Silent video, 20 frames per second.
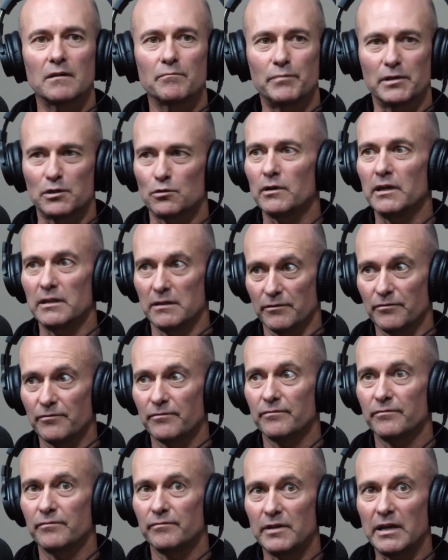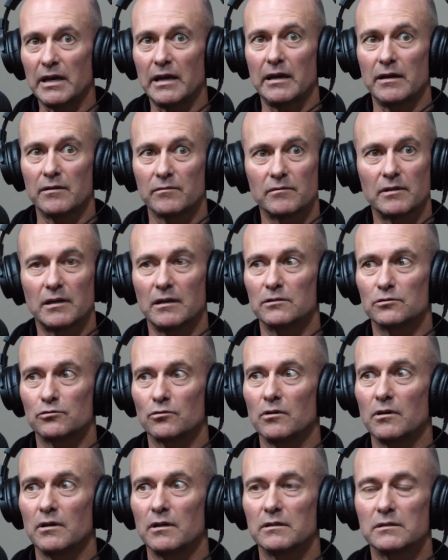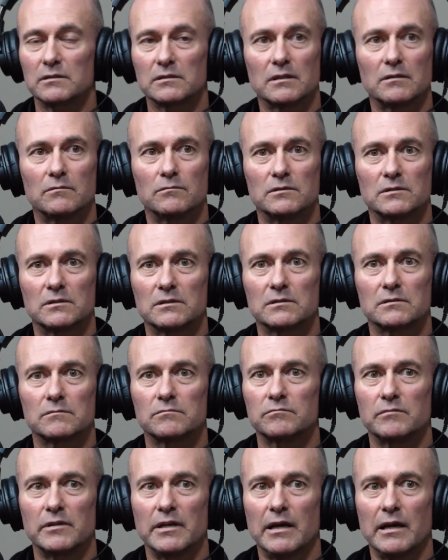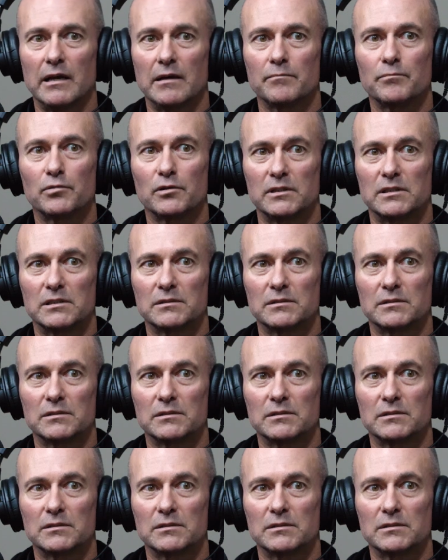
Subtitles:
Between those riders, it was pretty